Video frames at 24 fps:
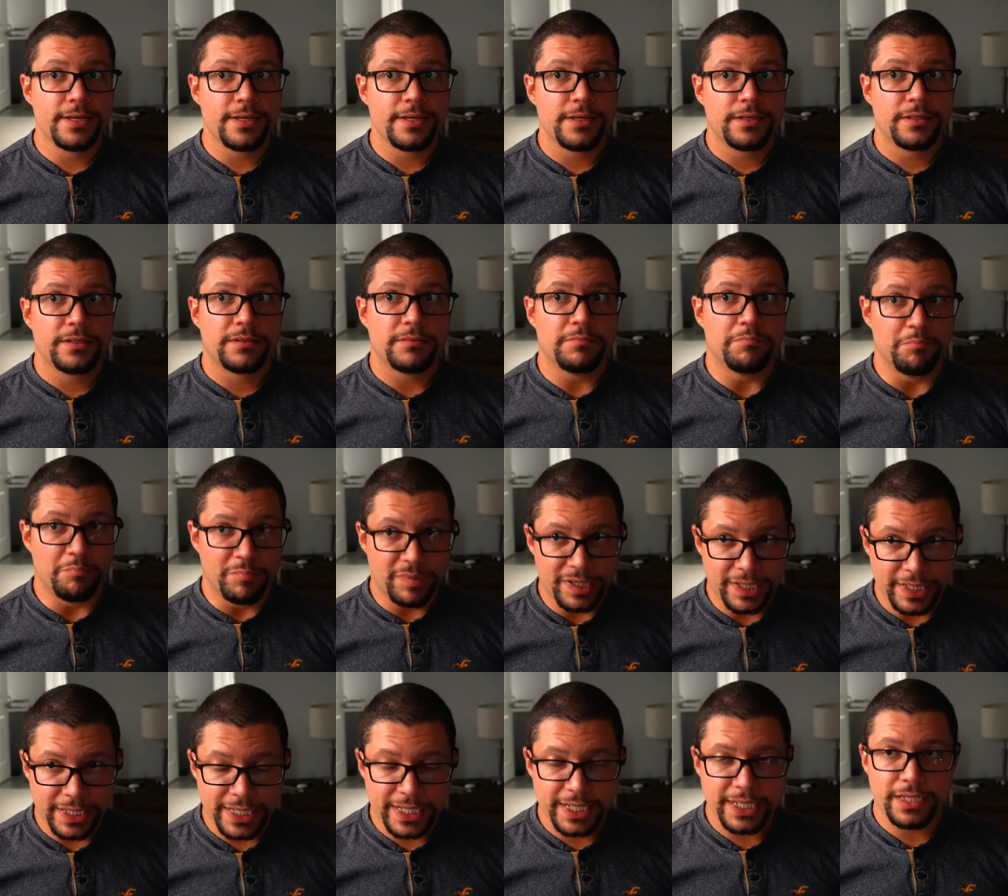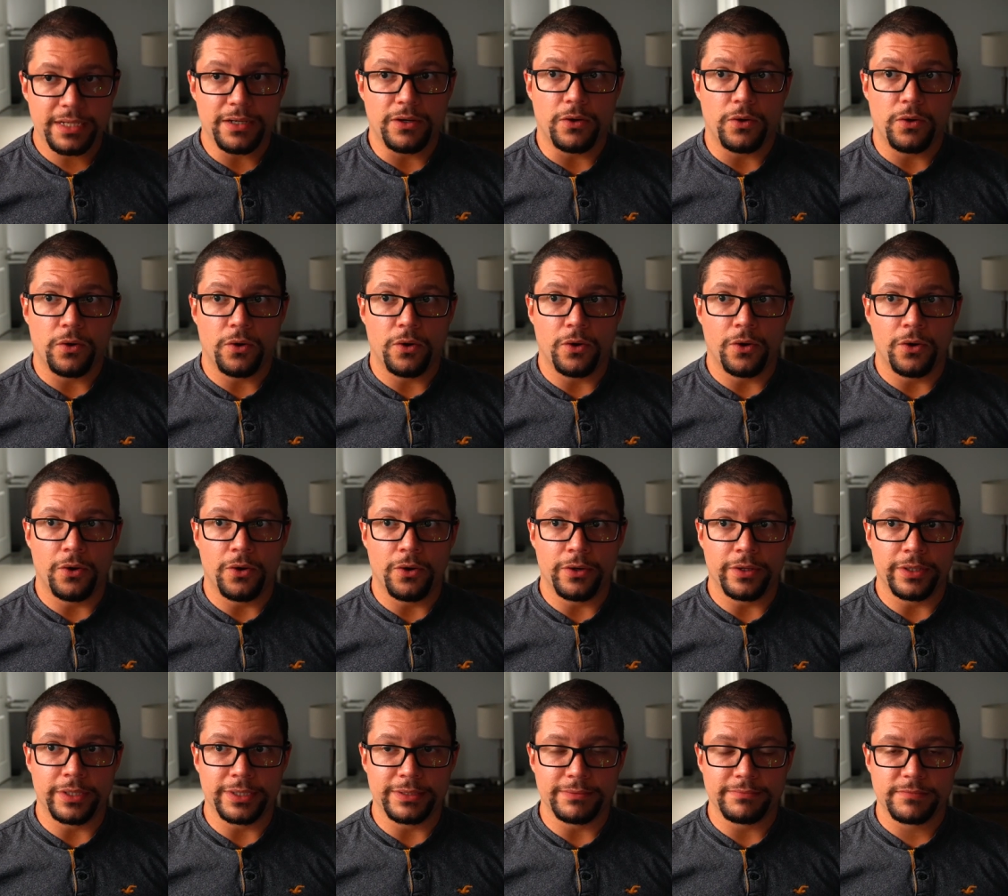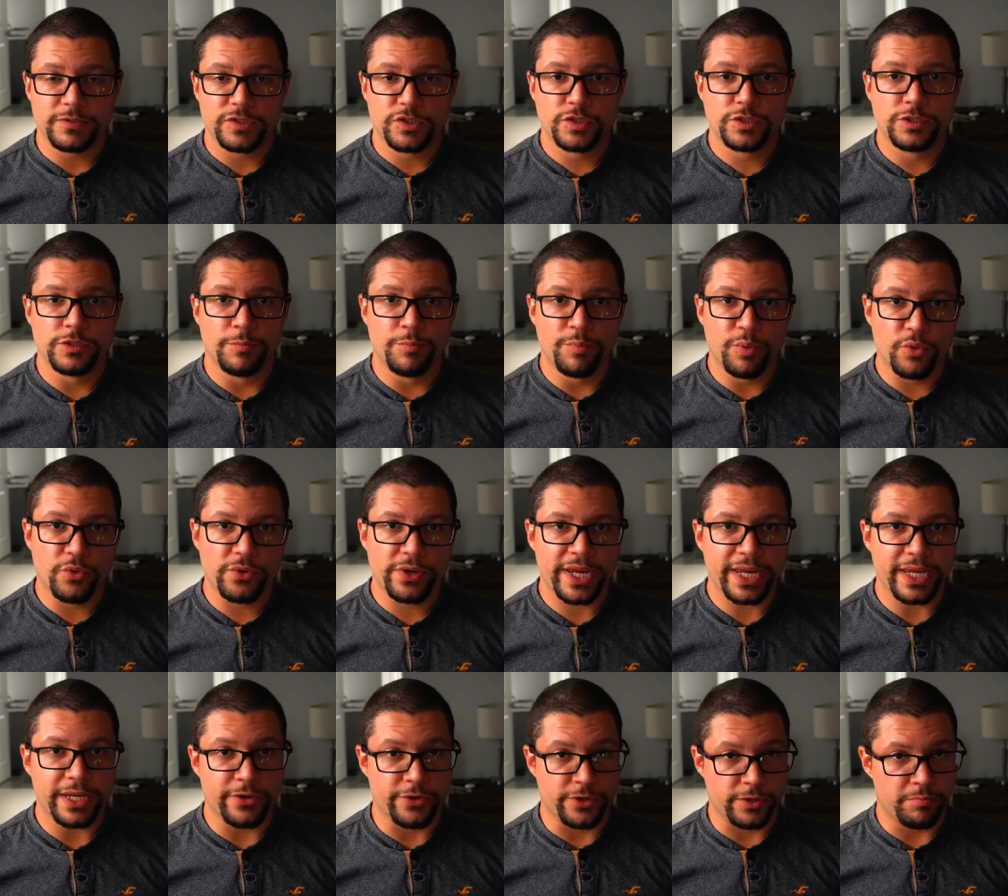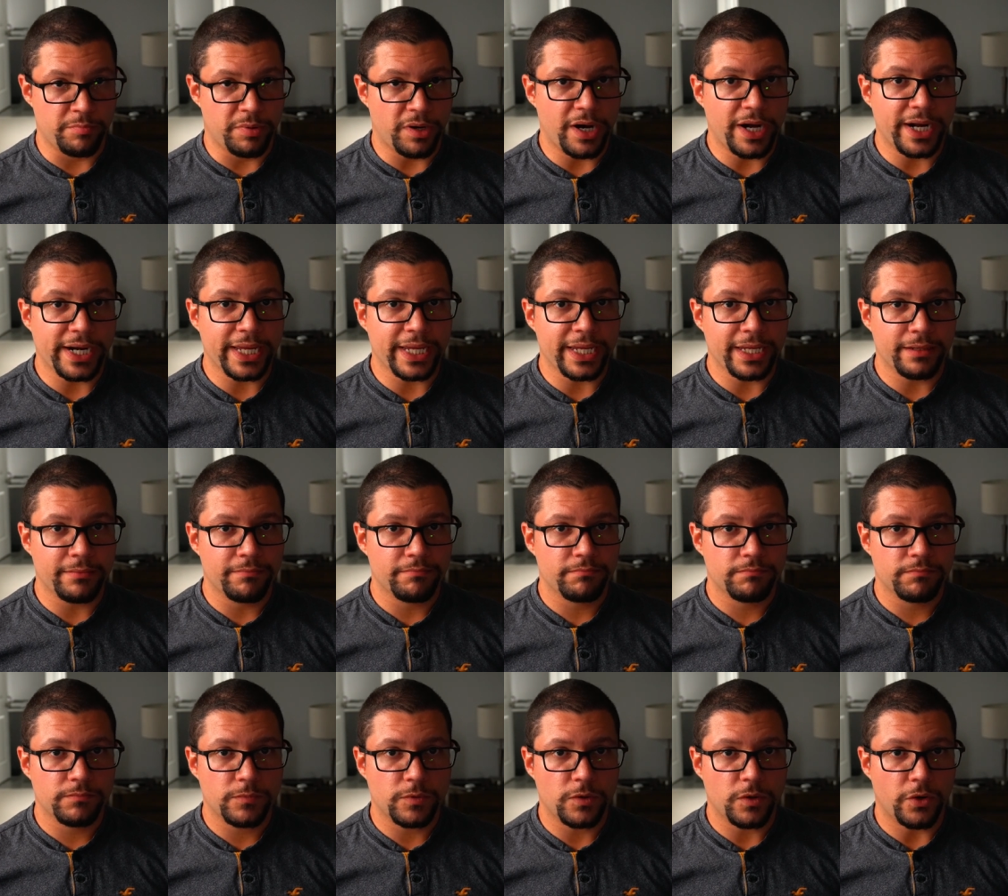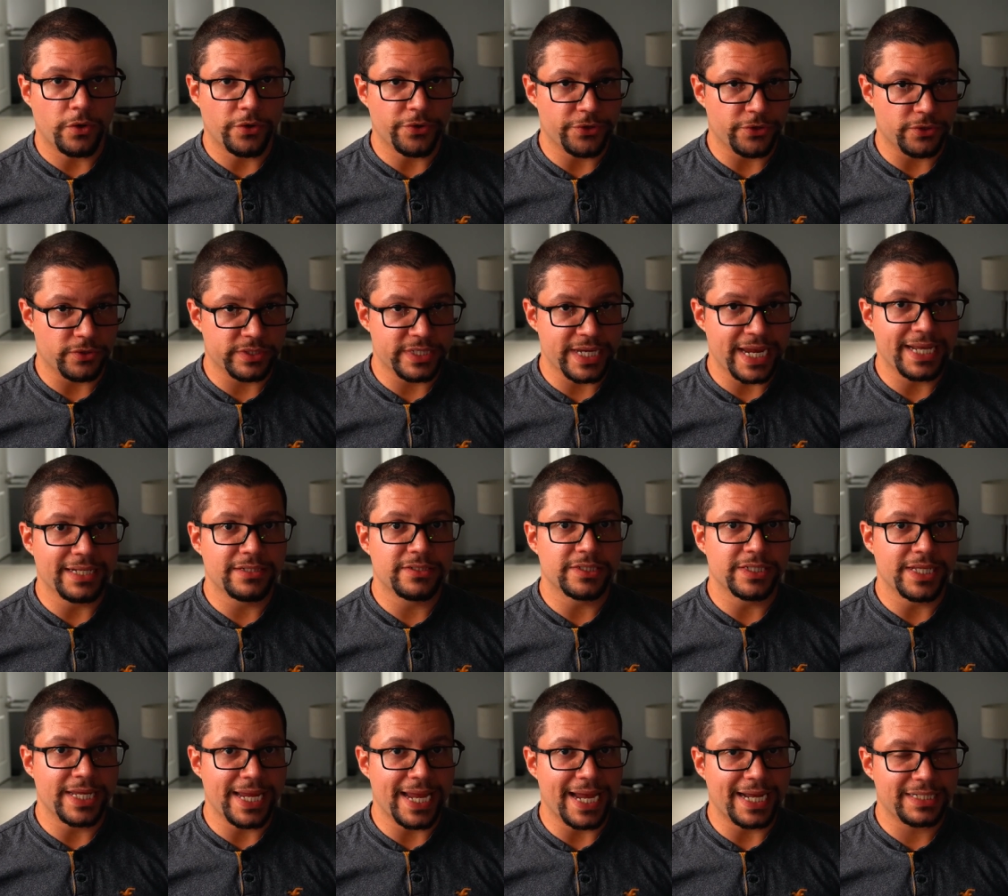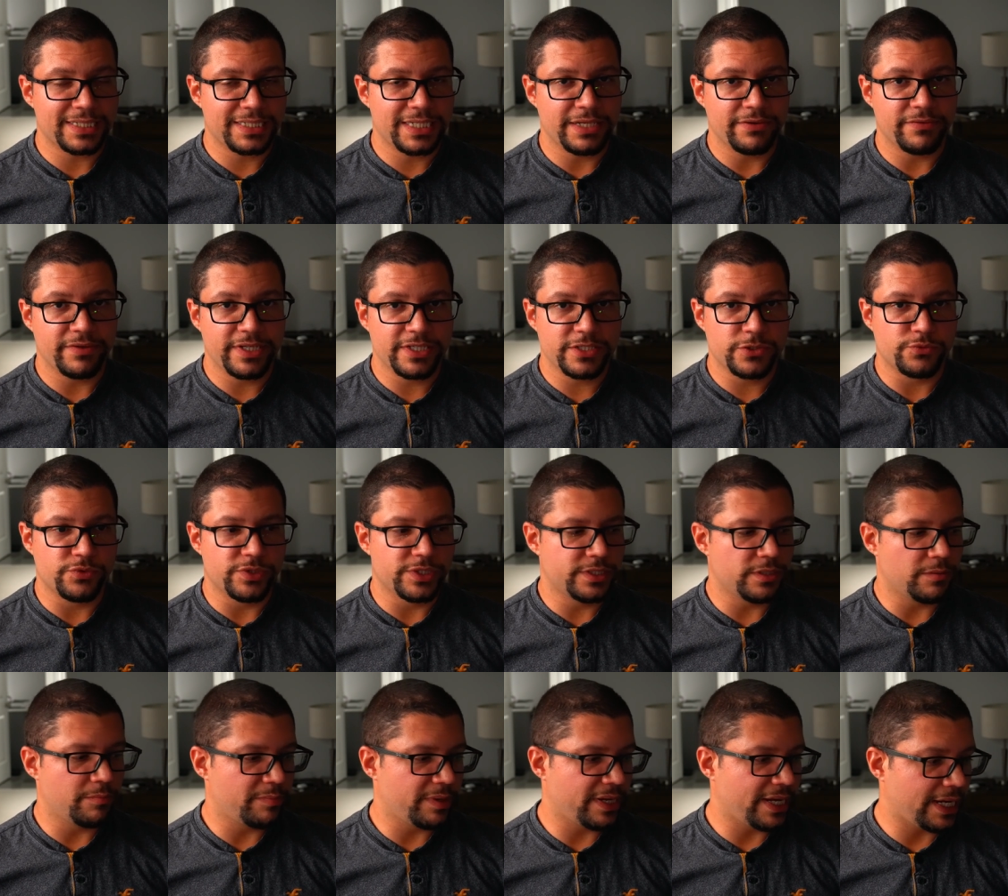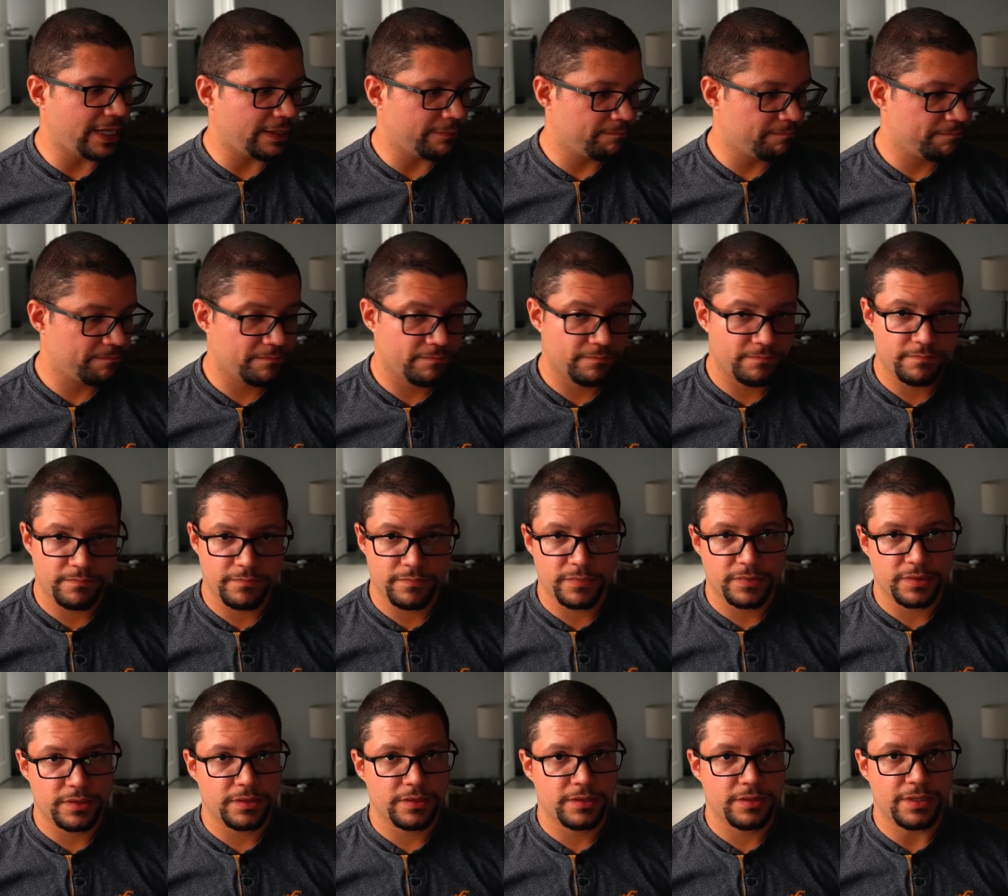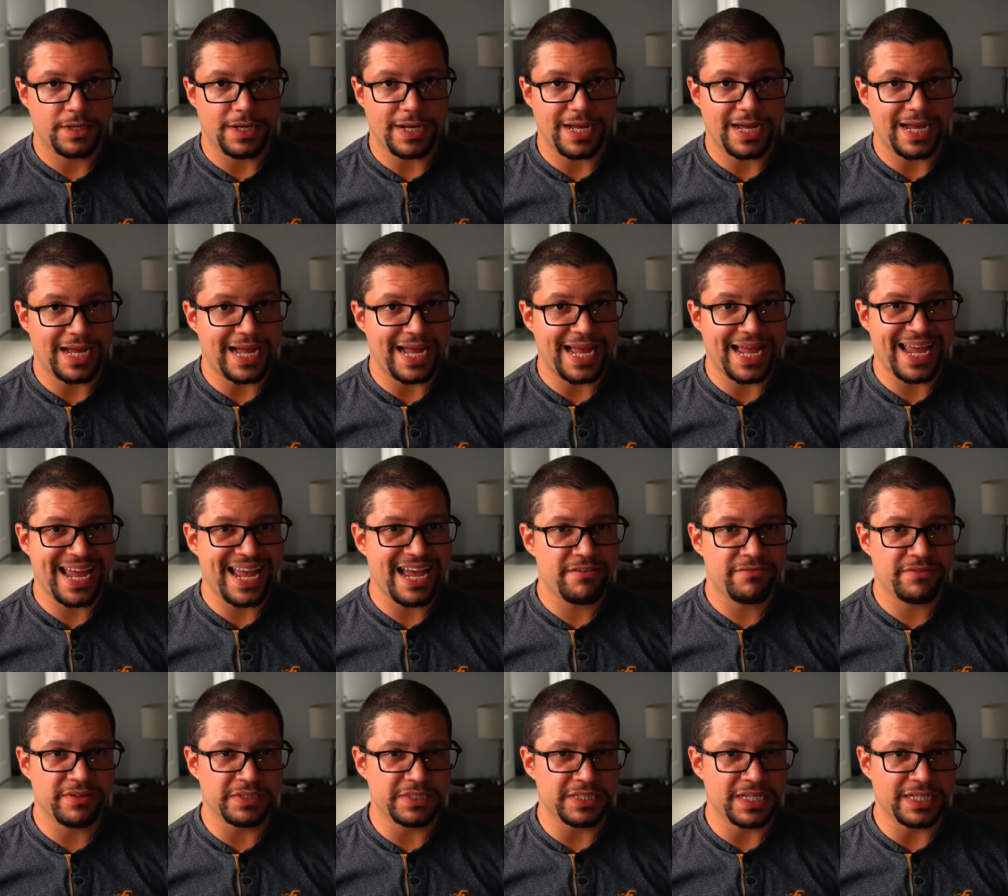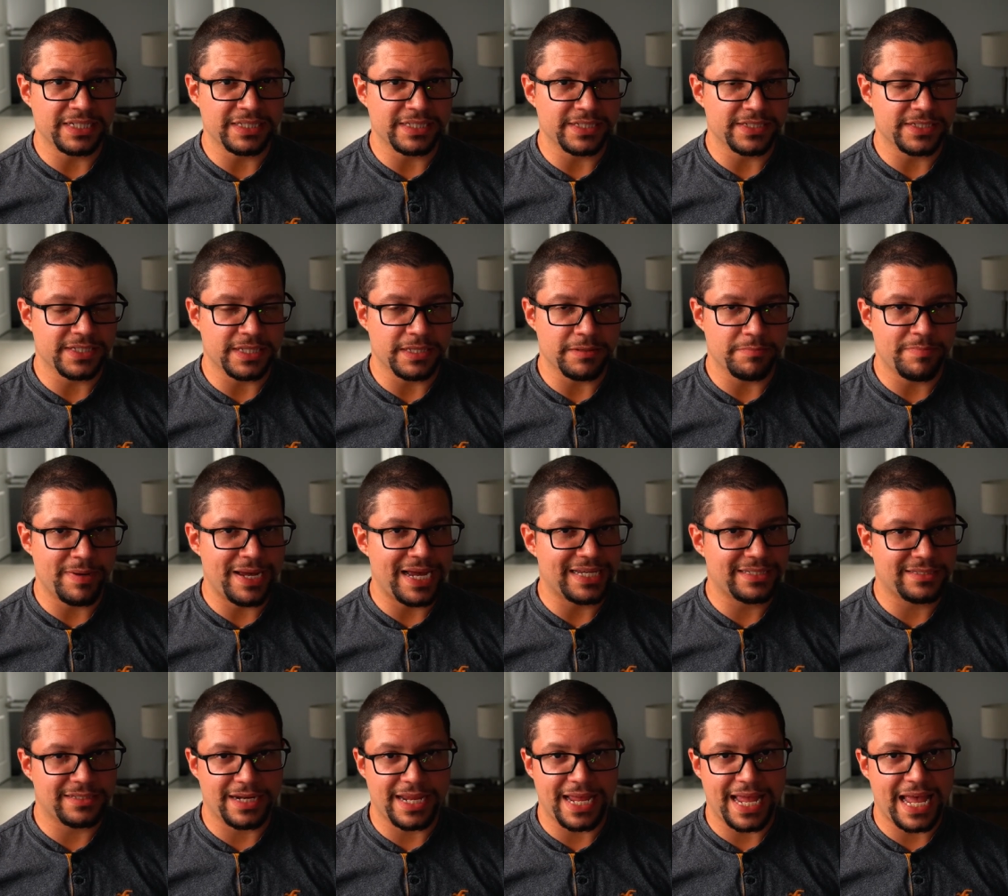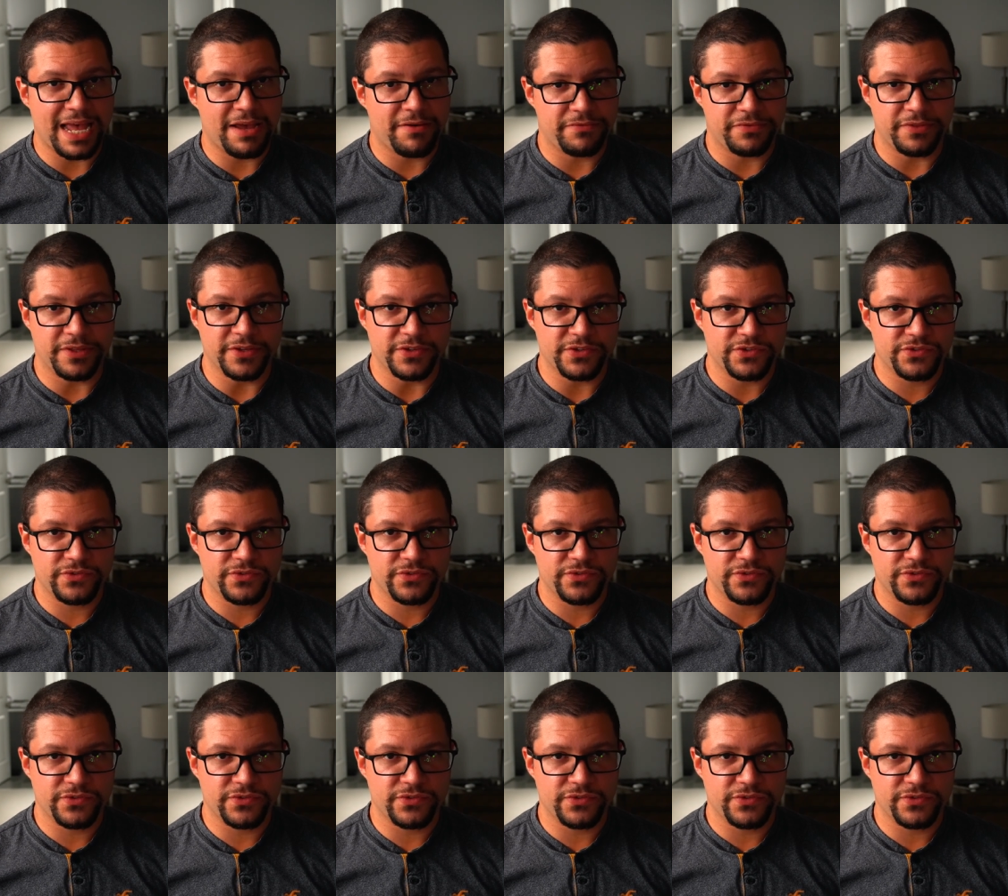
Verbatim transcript: money on supporting your body on your day-to-day -day activities reason being I haven't done this in the past and I have this